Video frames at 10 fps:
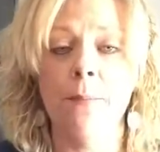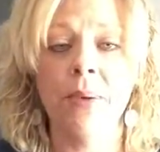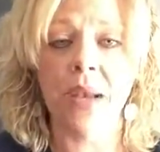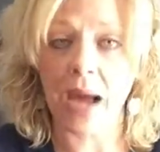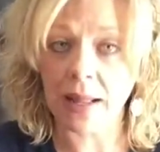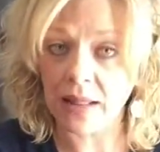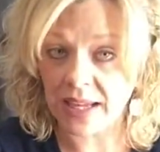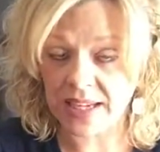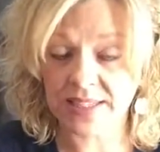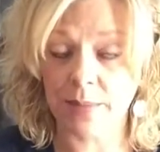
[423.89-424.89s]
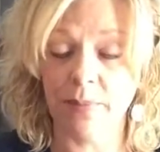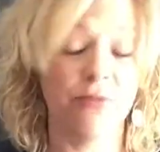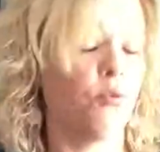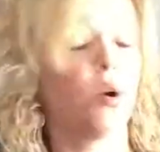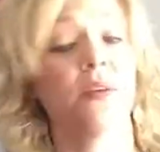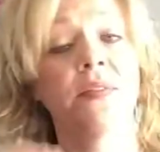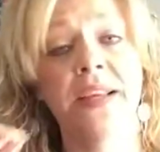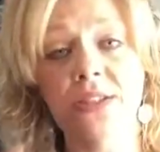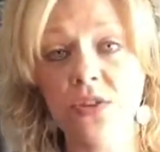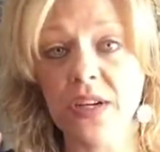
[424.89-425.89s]
But like I said before,
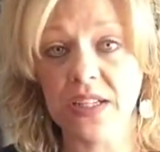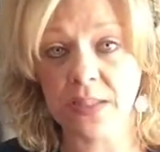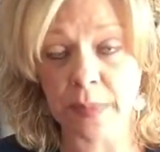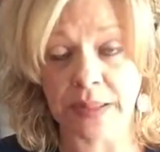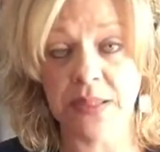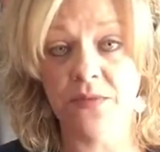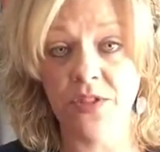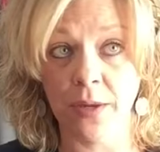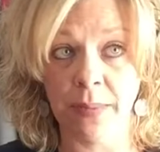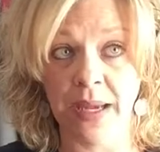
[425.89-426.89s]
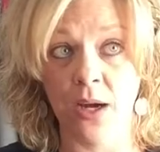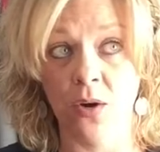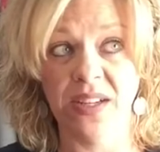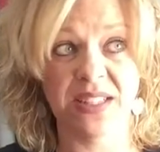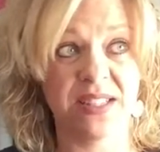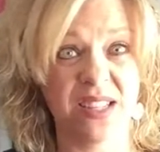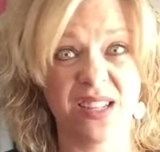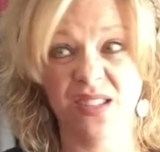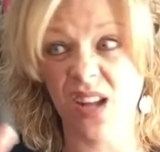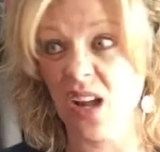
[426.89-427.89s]
these are expensive to mail. It's
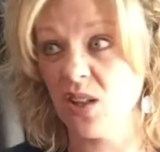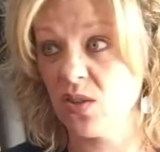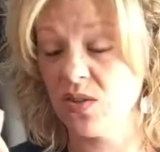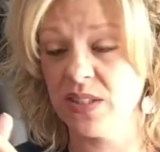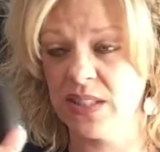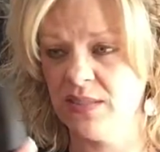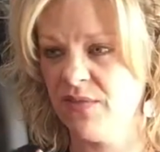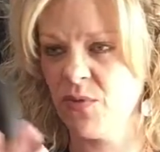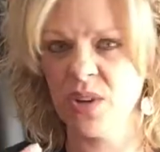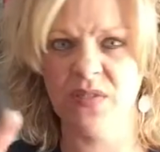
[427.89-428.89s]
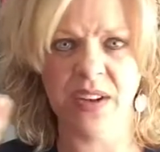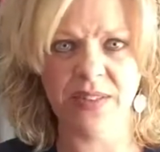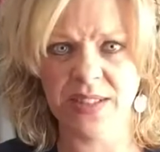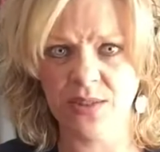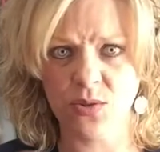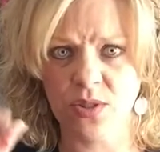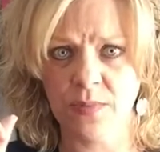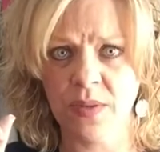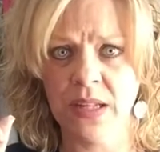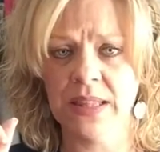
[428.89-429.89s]
$6.45 or
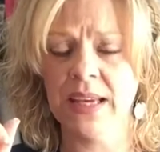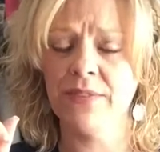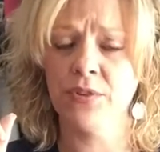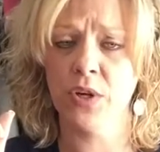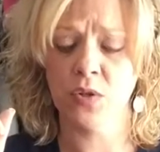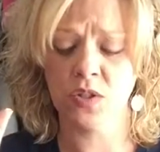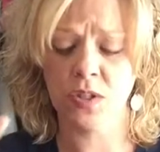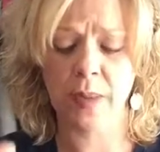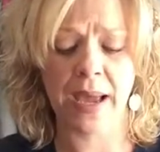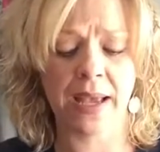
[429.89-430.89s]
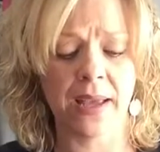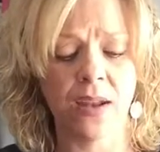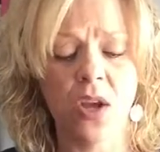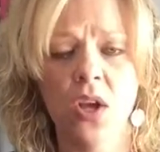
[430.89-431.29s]
something like that for a Hostess packet.